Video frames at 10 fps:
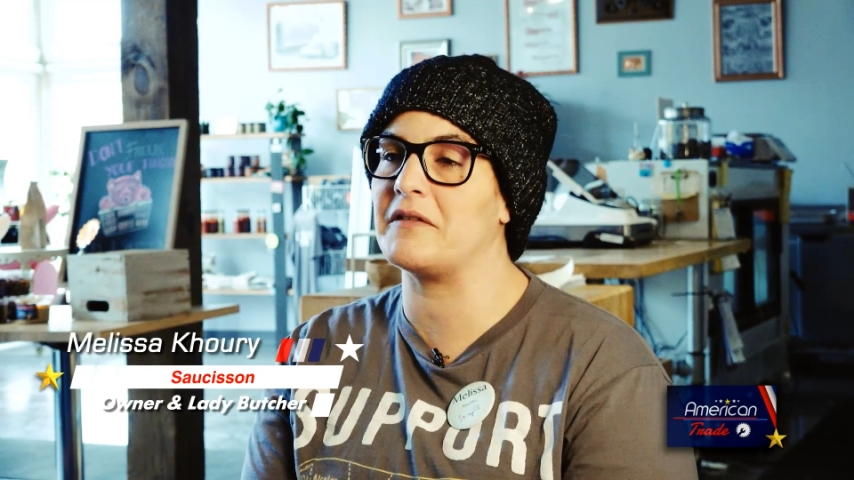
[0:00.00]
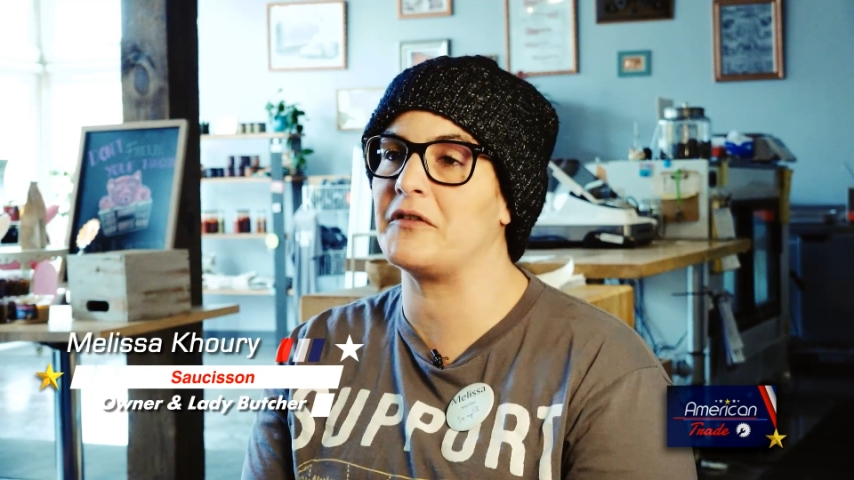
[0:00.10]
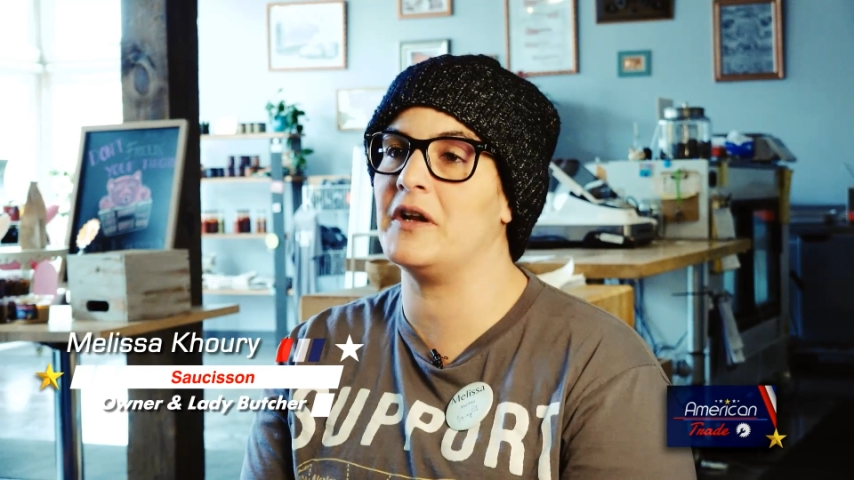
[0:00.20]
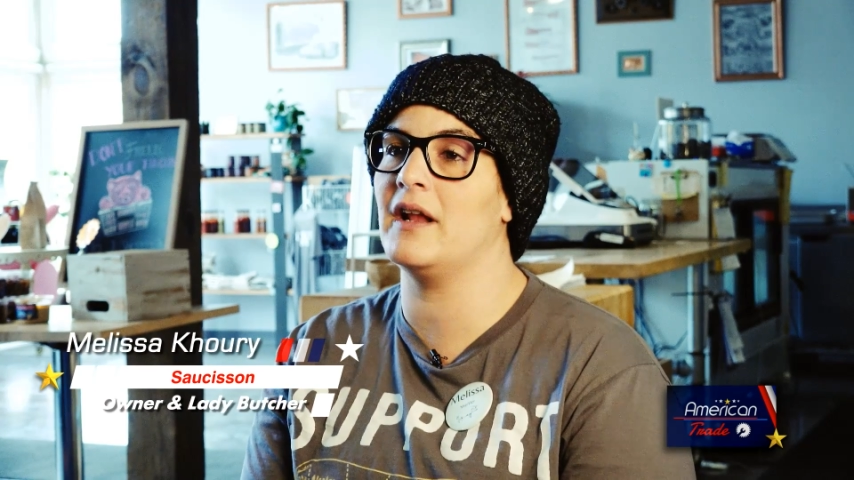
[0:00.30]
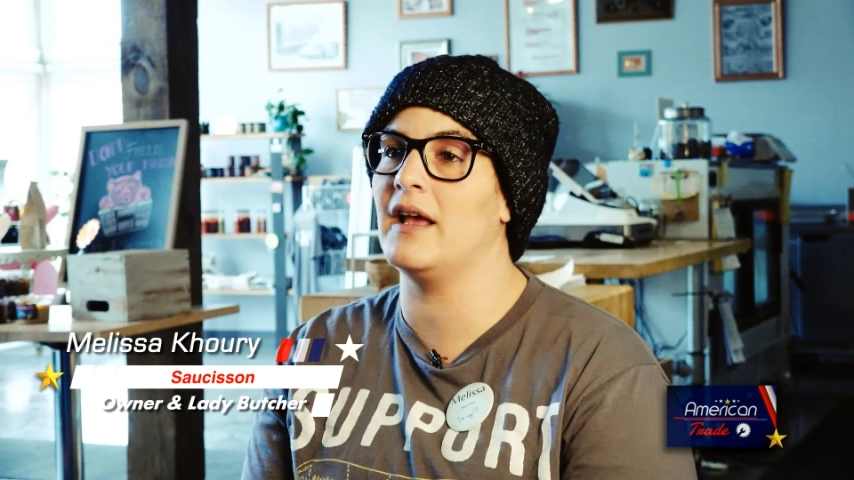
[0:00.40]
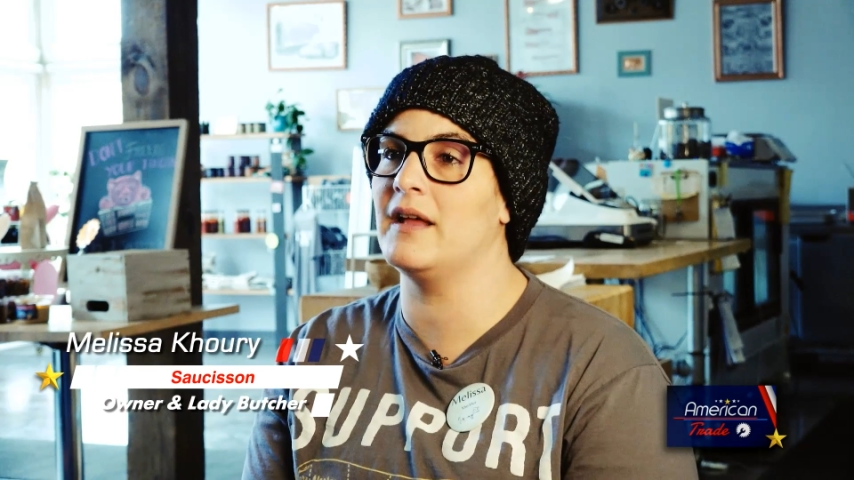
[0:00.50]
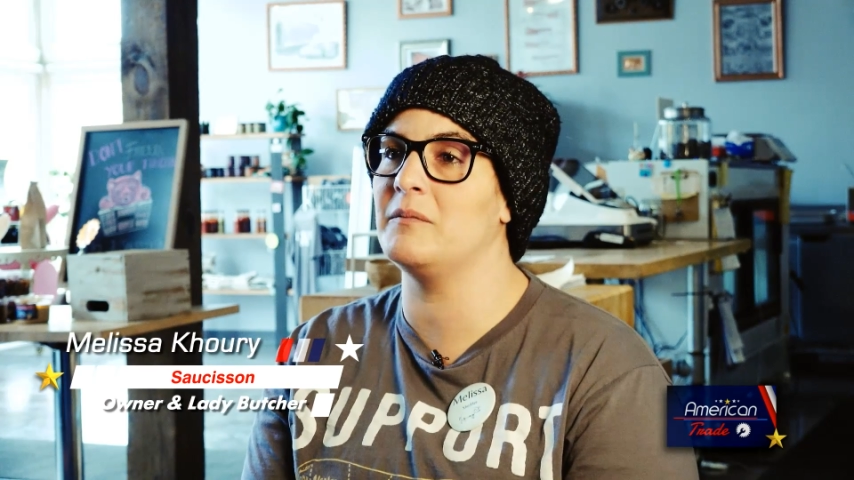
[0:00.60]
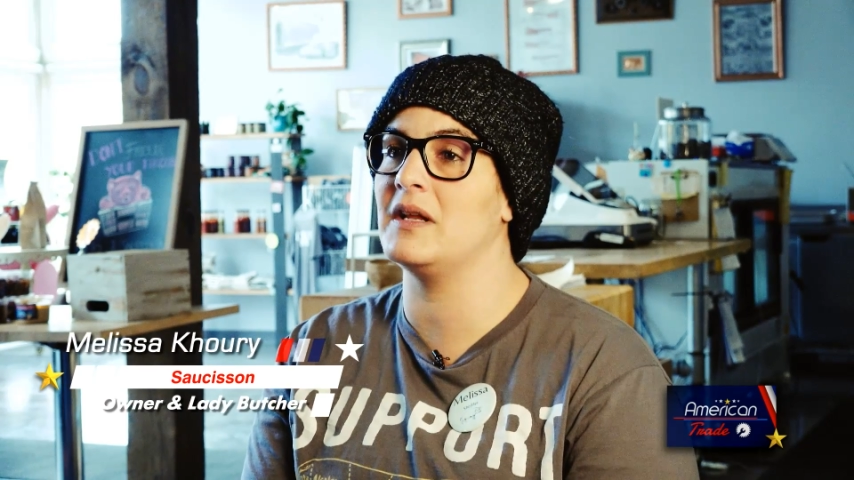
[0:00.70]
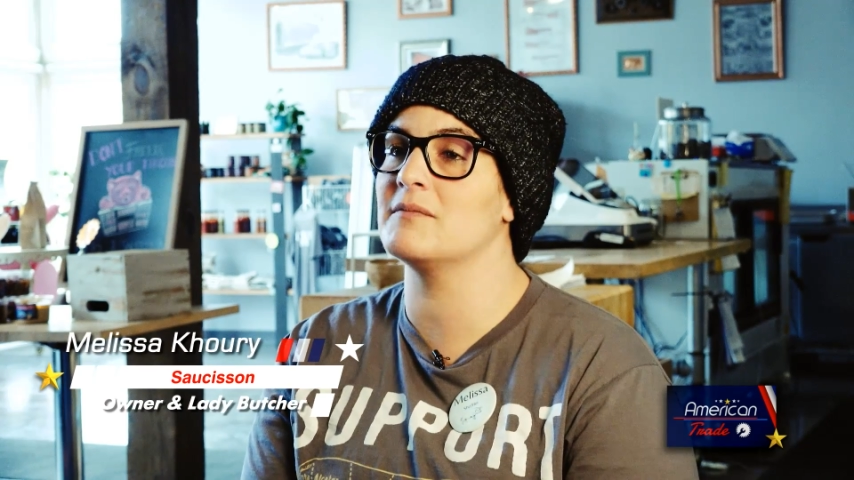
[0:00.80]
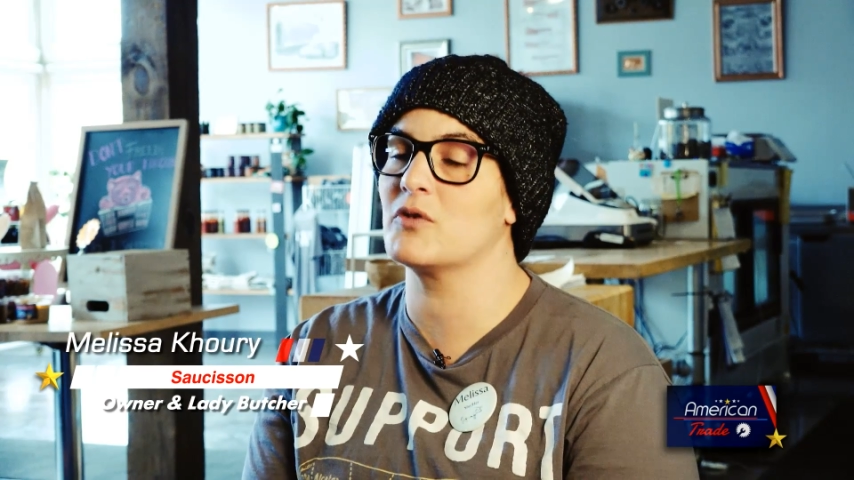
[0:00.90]
different
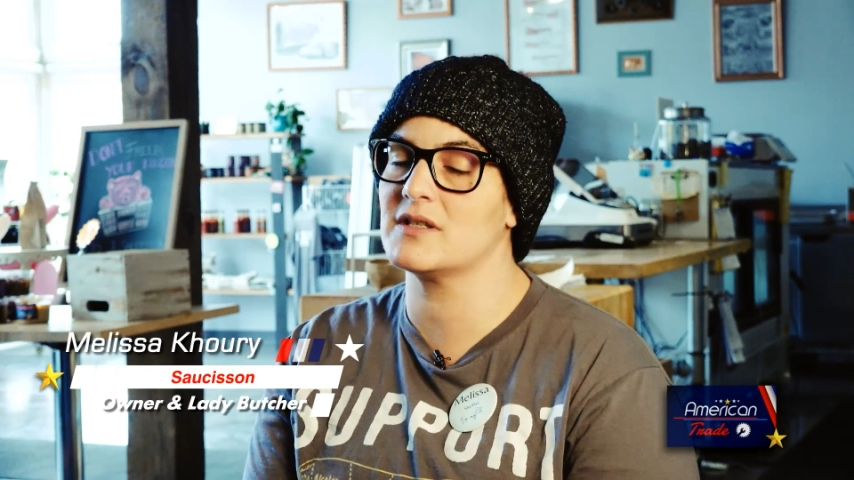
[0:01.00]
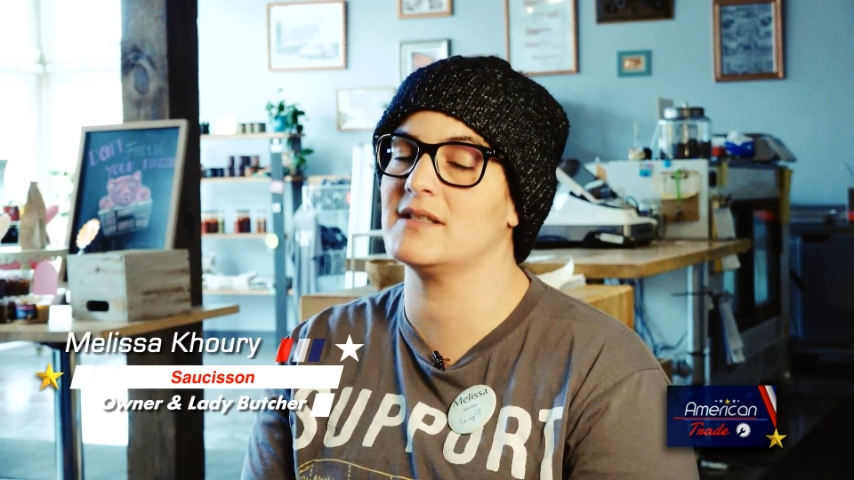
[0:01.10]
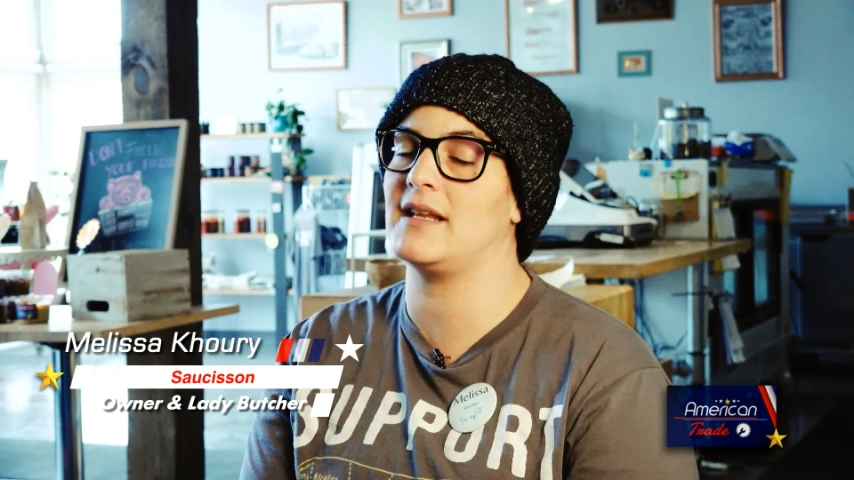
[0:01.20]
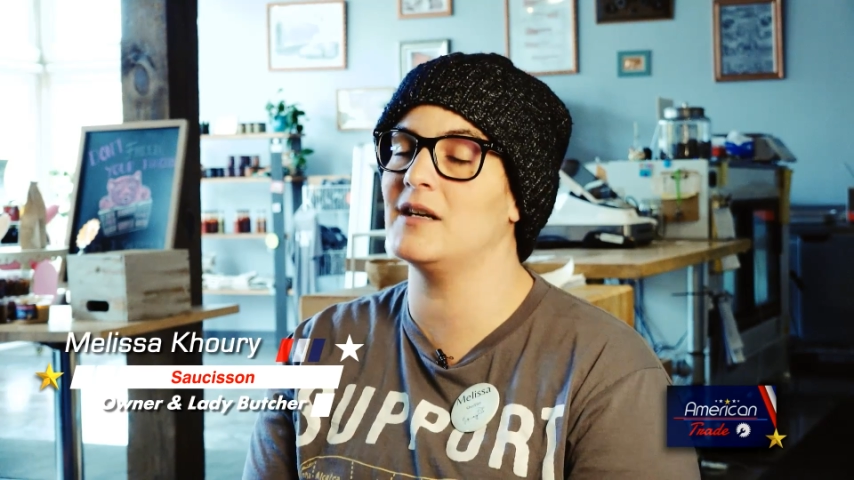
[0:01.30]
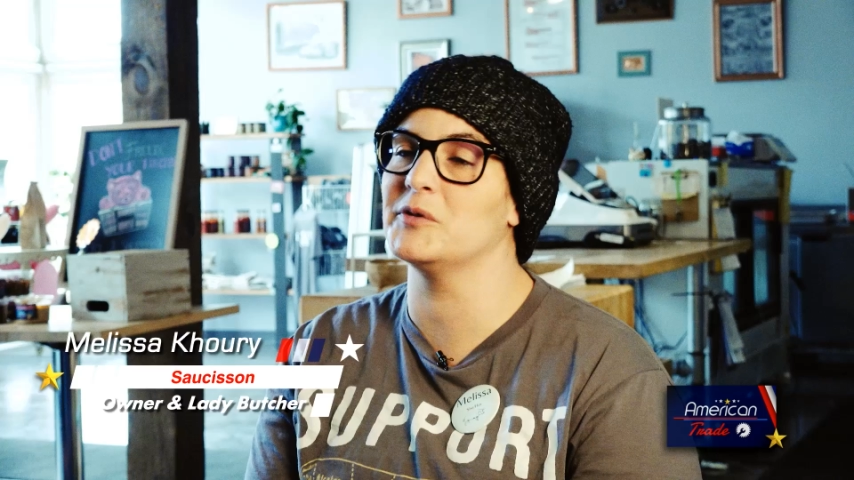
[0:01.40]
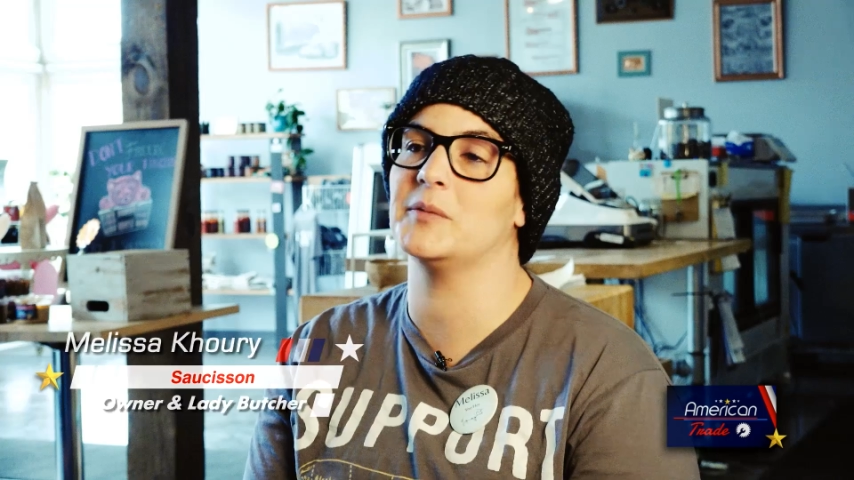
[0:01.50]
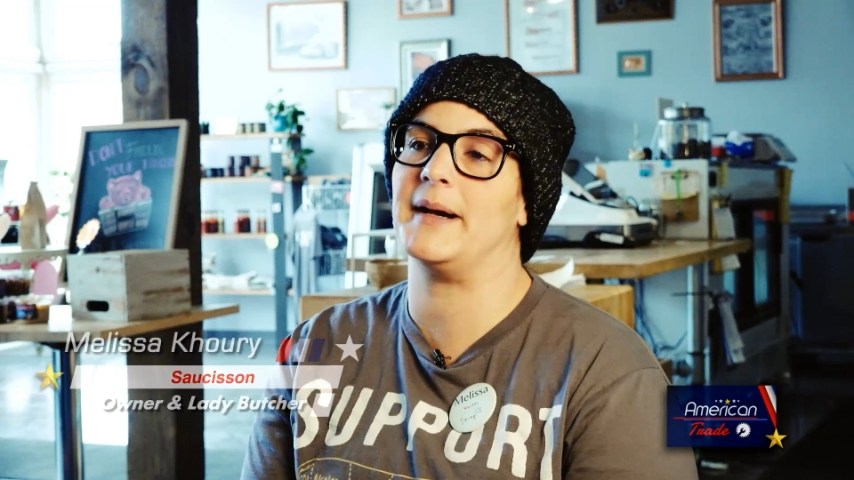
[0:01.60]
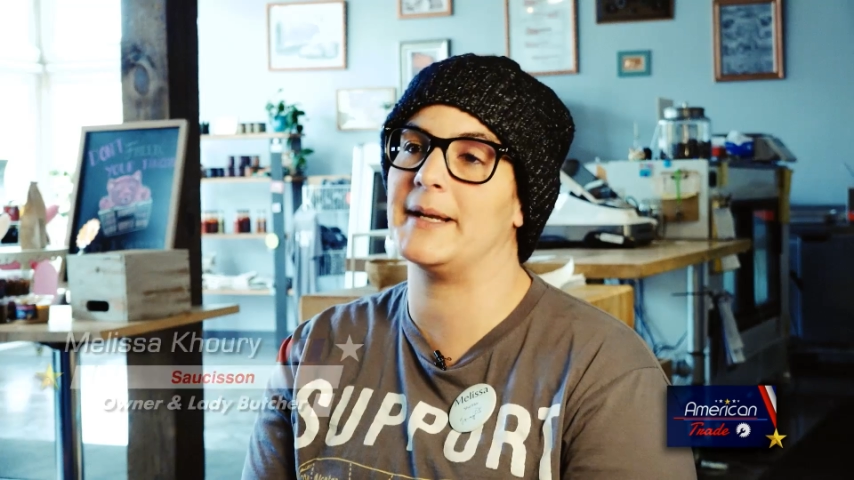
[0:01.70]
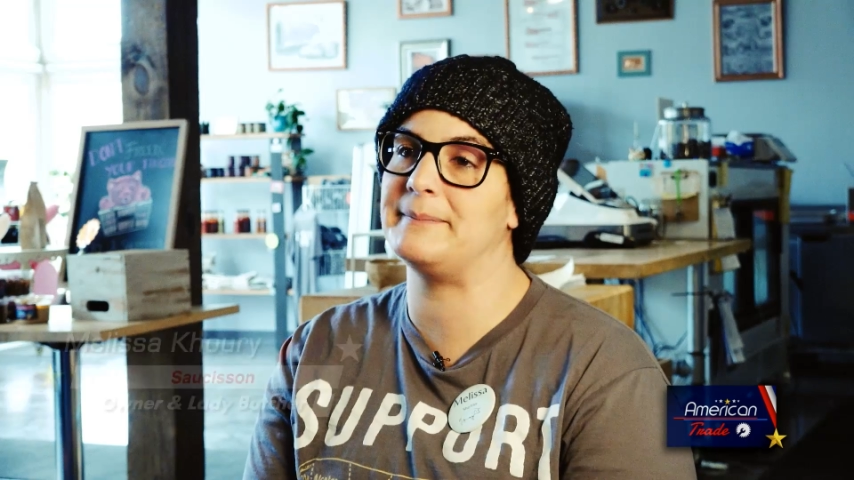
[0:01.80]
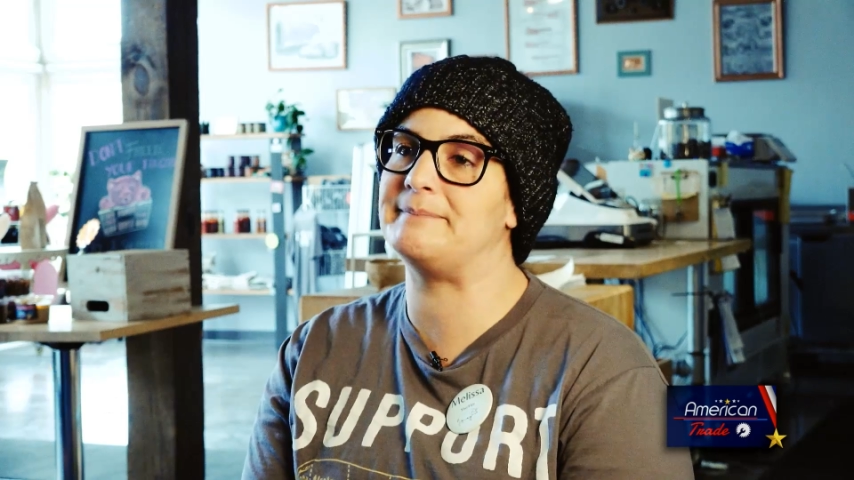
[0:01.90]
and being more sustainable about it.